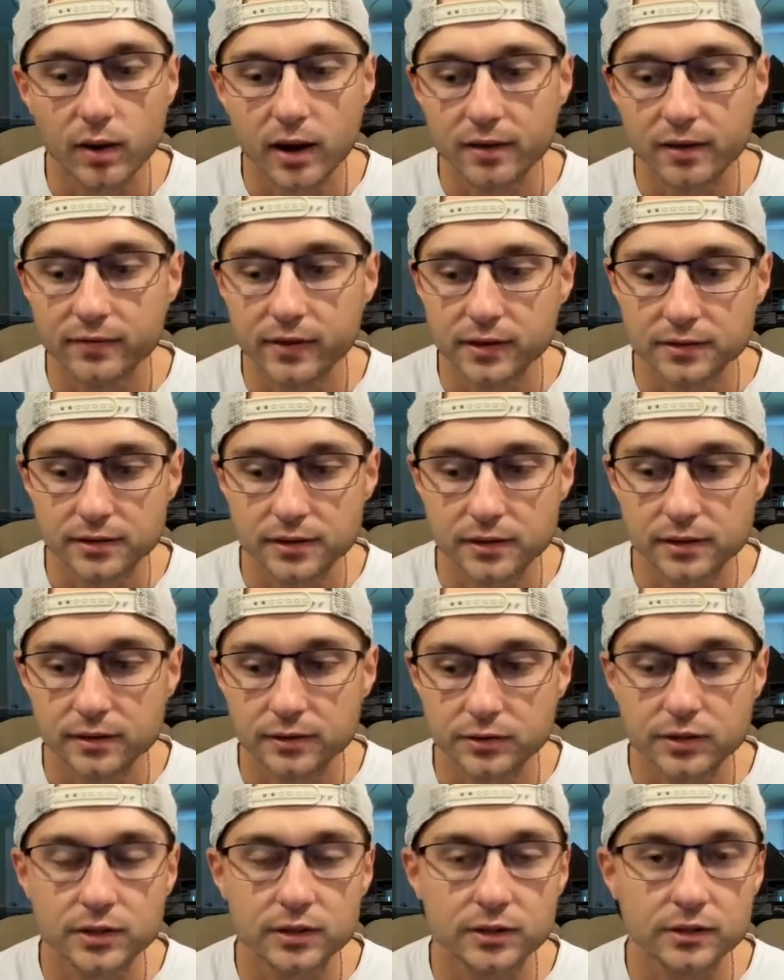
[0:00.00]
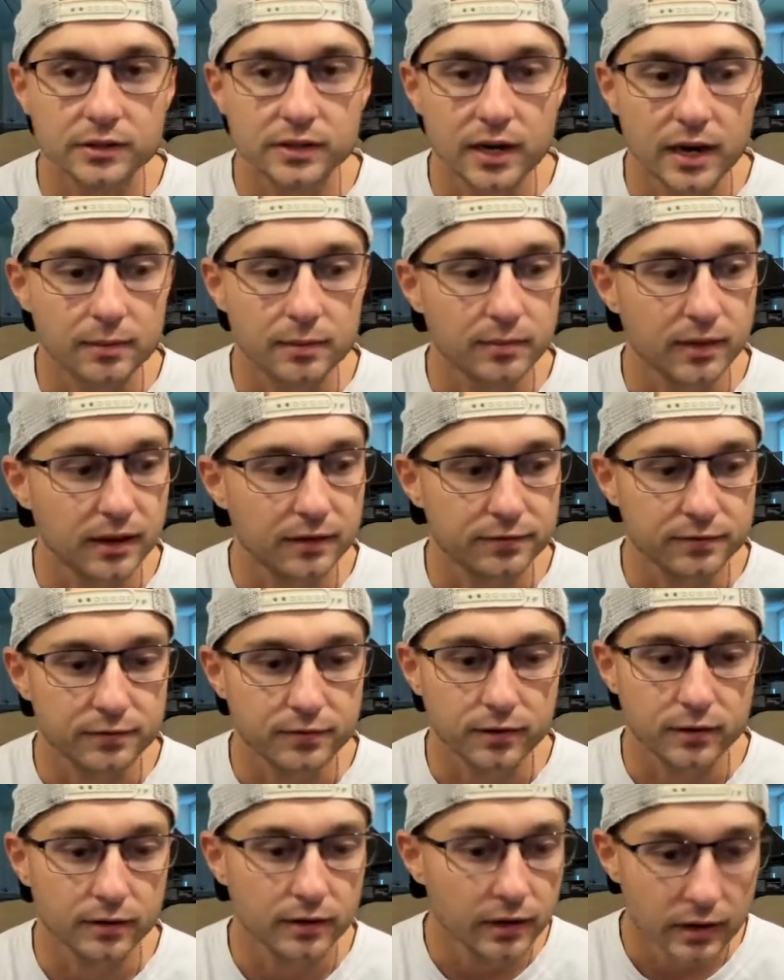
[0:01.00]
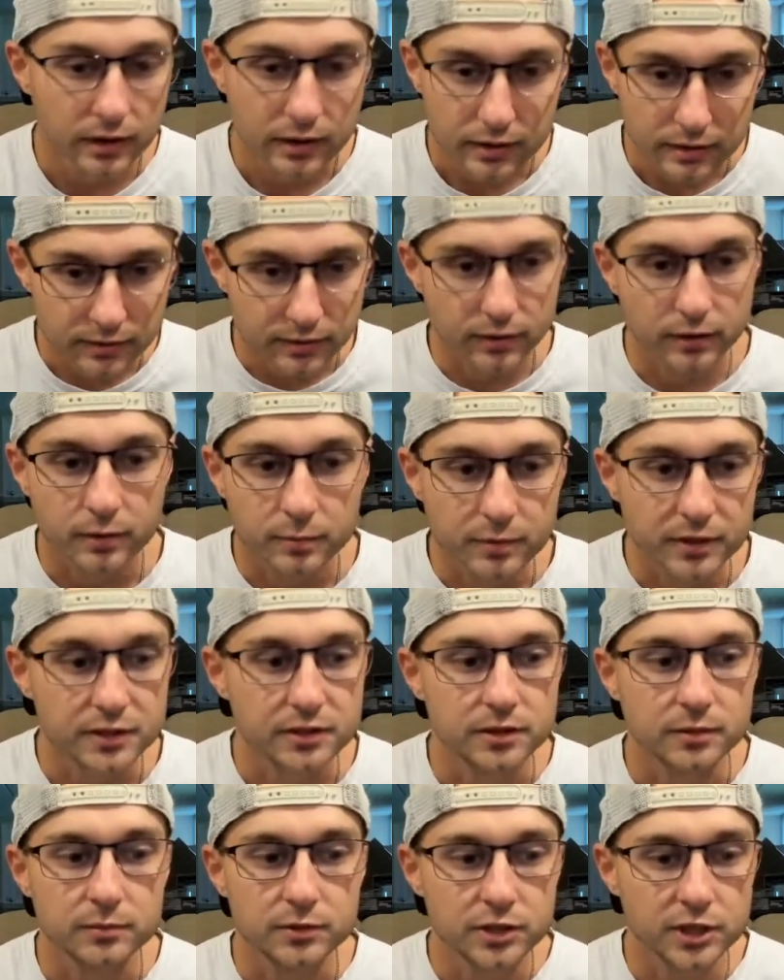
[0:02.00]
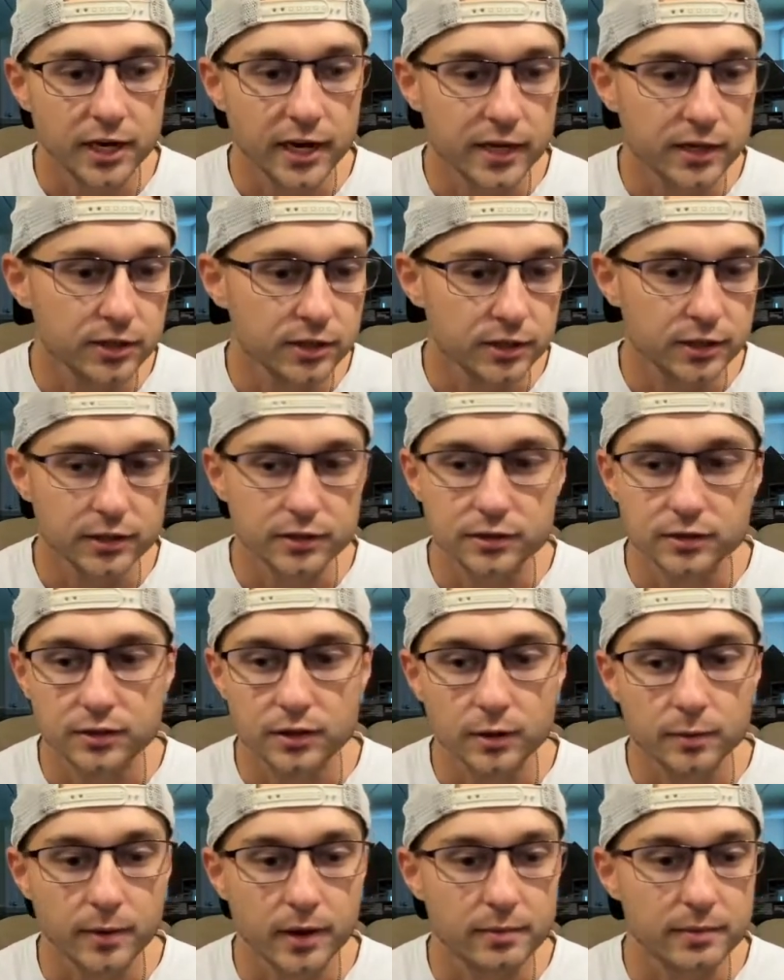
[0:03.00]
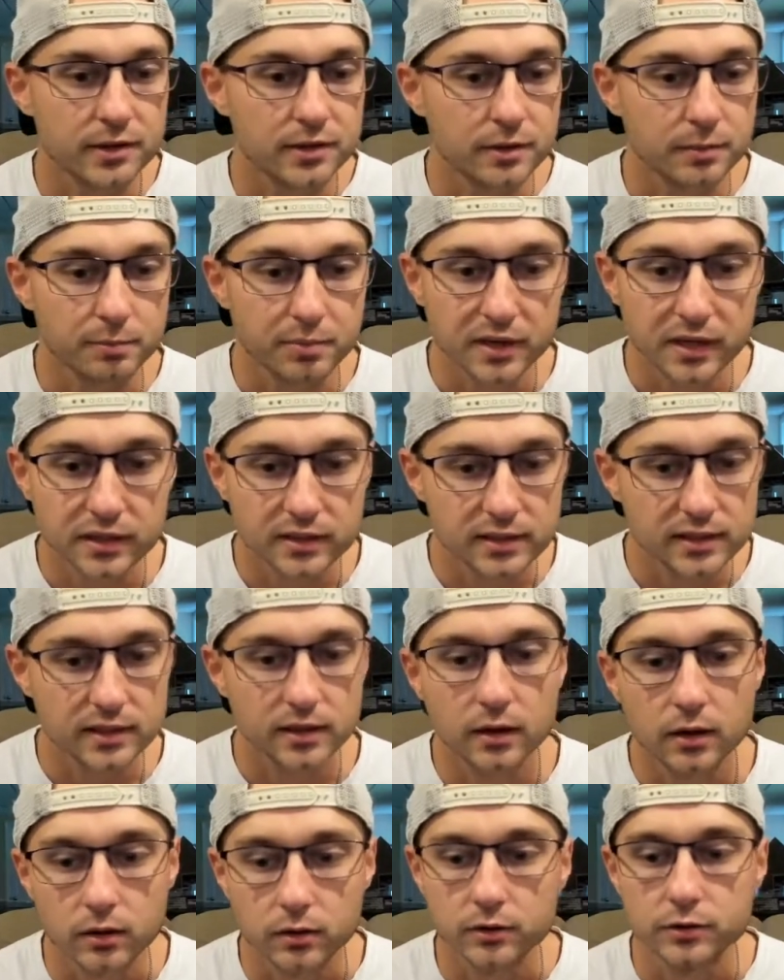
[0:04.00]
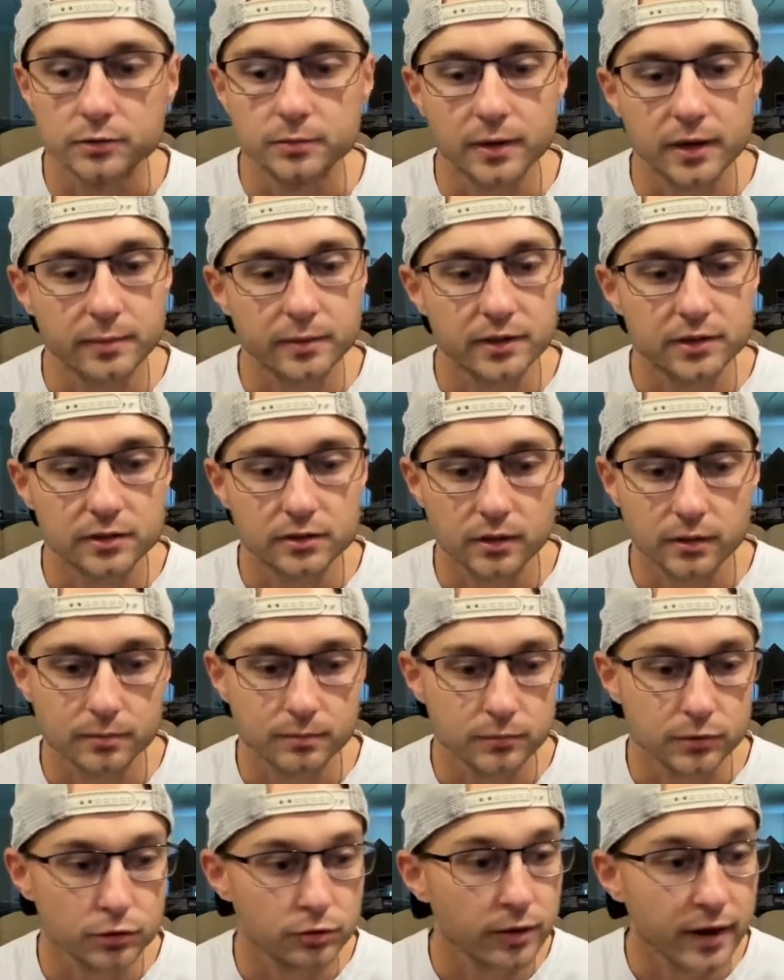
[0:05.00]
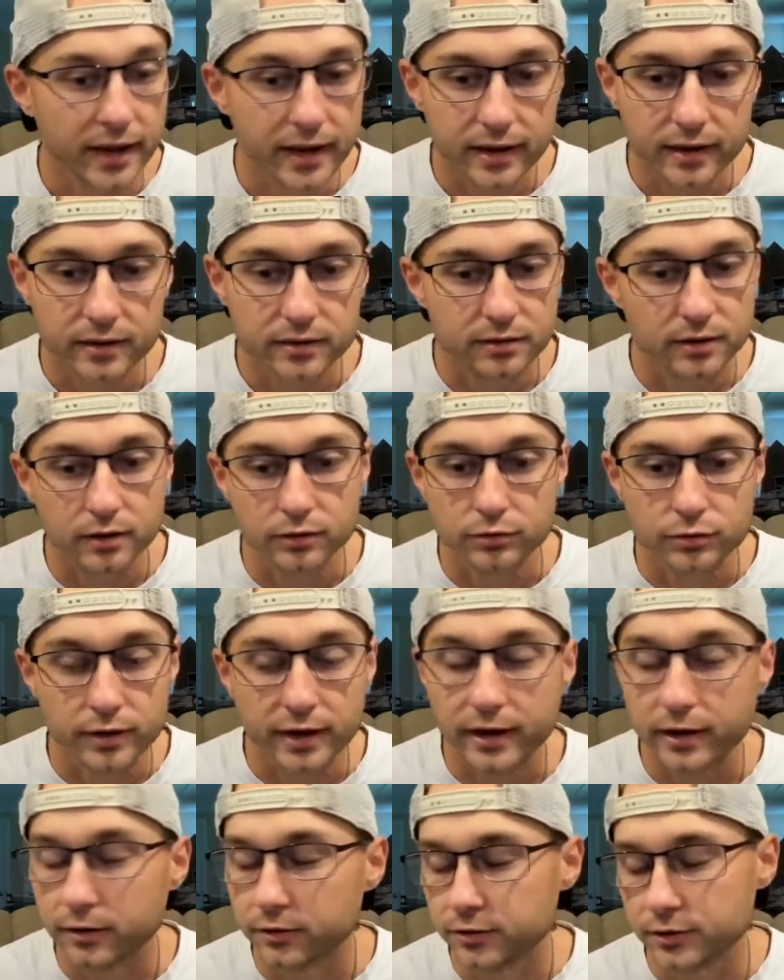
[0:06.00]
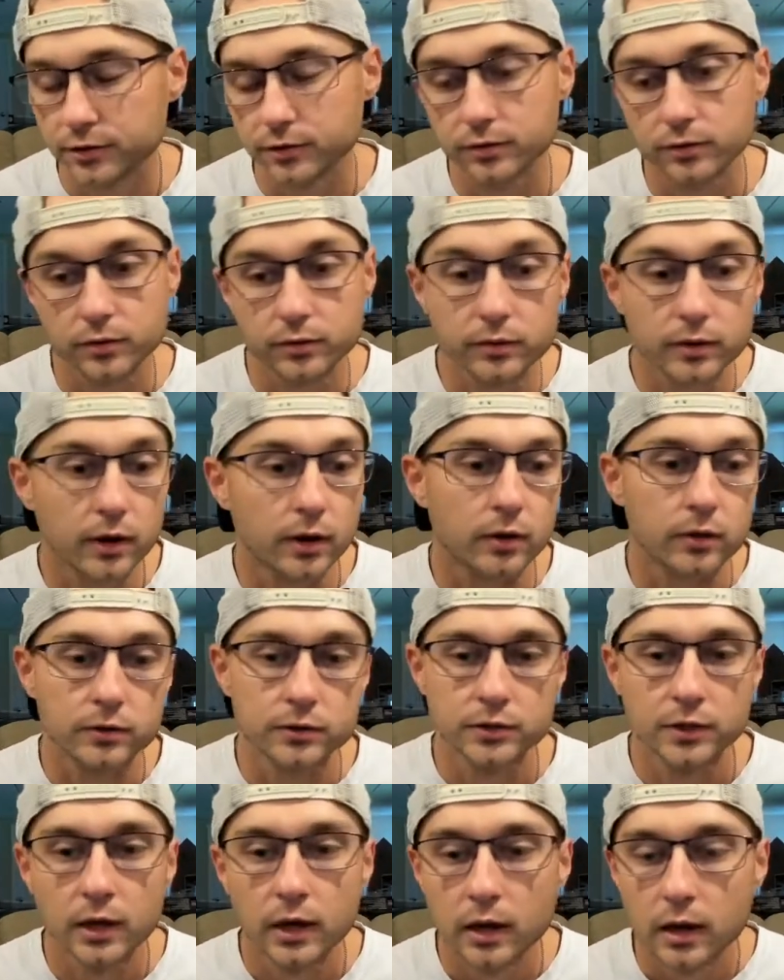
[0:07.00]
Obviously, there's still time left for there to be some changes, maybe some PTOs, maybe some trade or two, who knows.